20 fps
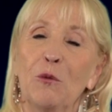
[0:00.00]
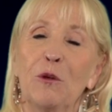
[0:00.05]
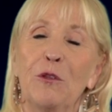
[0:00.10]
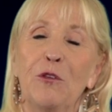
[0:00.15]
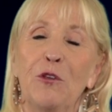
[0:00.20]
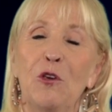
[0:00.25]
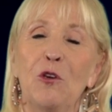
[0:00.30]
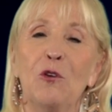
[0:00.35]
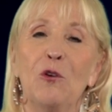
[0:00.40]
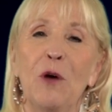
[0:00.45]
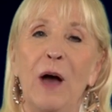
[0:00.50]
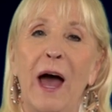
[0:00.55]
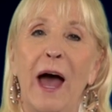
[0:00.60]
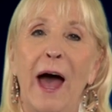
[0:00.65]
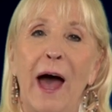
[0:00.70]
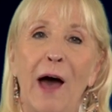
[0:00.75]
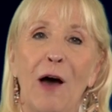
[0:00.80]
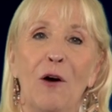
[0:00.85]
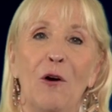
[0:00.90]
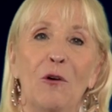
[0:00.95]
with you
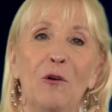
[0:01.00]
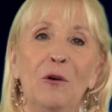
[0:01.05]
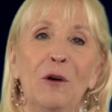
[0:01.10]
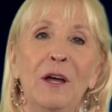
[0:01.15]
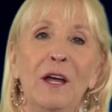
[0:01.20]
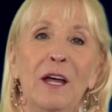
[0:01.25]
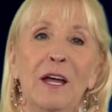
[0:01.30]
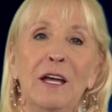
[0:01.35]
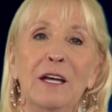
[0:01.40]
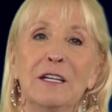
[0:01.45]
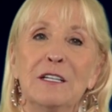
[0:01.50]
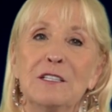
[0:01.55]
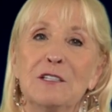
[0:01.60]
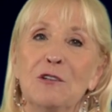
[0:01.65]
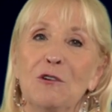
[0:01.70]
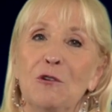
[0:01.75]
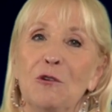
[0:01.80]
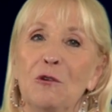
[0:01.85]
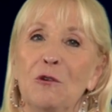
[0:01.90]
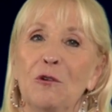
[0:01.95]
how
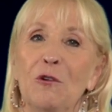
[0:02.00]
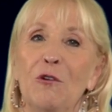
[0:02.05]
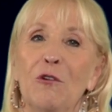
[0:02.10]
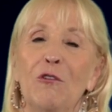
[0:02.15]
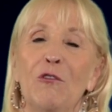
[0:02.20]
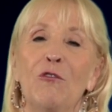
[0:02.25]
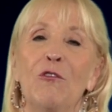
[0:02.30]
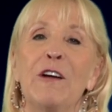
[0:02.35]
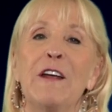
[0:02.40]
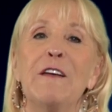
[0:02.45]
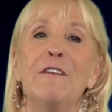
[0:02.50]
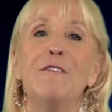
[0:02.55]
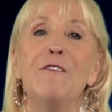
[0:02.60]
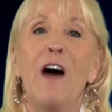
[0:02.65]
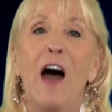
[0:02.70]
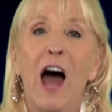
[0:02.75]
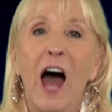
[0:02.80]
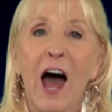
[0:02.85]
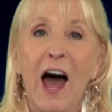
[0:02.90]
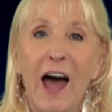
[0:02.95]
to
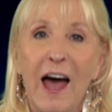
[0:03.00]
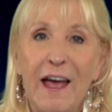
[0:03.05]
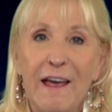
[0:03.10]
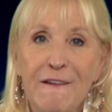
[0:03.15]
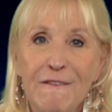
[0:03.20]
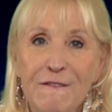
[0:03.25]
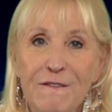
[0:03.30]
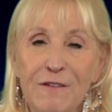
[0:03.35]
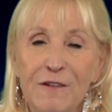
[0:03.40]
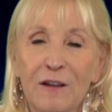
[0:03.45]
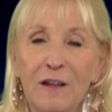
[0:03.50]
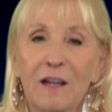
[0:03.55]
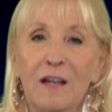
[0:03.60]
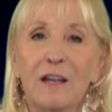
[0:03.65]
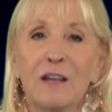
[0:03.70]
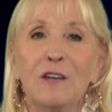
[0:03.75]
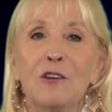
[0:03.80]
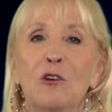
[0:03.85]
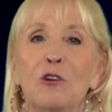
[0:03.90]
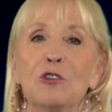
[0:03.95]
revive
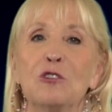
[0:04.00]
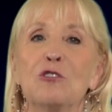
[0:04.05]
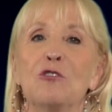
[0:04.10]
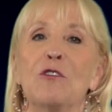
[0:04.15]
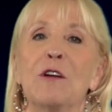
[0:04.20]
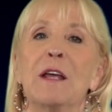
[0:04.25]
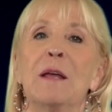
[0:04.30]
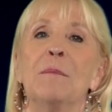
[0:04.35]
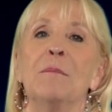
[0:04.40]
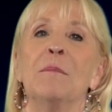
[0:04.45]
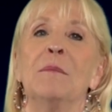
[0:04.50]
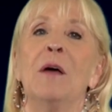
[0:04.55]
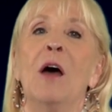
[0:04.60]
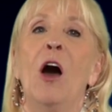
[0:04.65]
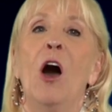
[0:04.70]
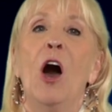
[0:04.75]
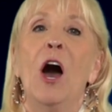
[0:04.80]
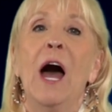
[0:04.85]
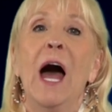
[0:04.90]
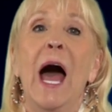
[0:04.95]
your dream
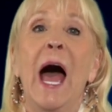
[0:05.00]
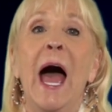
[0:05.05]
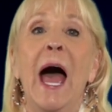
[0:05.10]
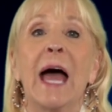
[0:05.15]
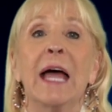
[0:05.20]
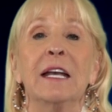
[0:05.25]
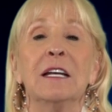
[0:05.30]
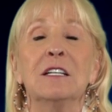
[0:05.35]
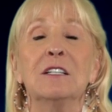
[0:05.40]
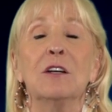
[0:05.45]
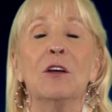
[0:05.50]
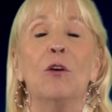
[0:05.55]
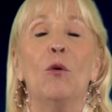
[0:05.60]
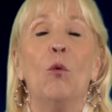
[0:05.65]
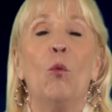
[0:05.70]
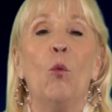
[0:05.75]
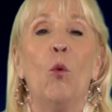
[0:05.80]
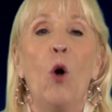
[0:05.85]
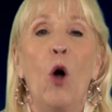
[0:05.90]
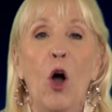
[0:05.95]
and
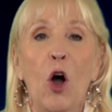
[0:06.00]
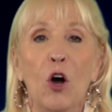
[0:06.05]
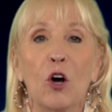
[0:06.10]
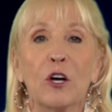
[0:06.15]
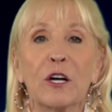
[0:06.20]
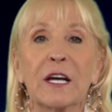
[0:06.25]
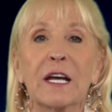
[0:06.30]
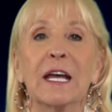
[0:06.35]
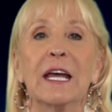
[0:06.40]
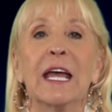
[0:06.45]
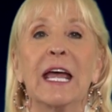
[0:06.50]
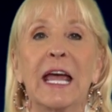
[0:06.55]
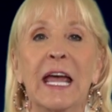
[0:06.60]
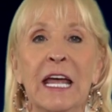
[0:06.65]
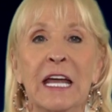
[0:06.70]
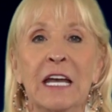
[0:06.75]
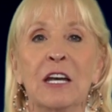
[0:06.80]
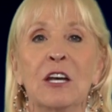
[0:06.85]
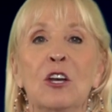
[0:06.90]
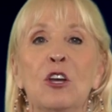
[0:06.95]
walk
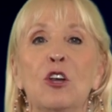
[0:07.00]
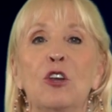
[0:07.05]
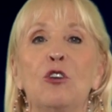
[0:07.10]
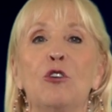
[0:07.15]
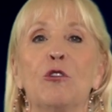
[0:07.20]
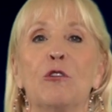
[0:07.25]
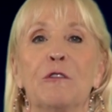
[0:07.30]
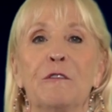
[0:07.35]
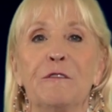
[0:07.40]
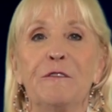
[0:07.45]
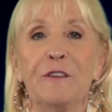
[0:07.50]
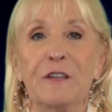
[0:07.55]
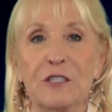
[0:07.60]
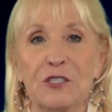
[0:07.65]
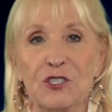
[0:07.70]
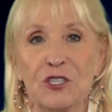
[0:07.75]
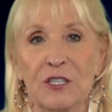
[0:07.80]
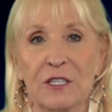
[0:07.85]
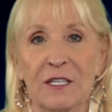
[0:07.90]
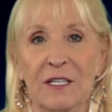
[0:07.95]
in your
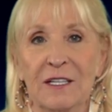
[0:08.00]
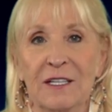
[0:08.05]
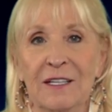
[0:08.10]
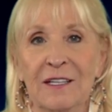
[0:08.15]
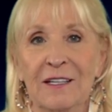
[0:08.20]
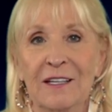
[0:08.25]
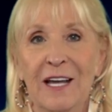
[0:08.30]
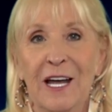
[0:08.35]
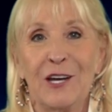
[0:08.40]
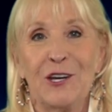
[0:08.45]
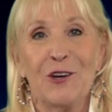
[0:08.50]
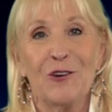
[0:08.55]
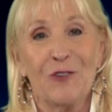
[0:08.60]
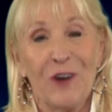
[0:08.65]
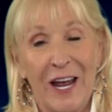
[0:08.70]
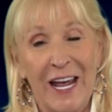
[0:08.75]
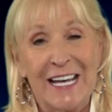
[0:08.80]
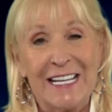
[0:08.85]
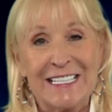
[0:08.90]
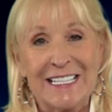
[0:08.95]
vision. Are you
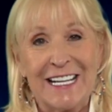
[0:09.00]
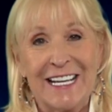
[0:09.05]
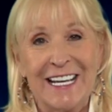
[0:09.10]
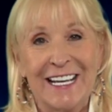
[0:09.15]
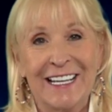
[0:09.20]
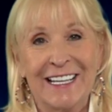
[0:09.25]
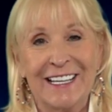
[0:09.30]
ready?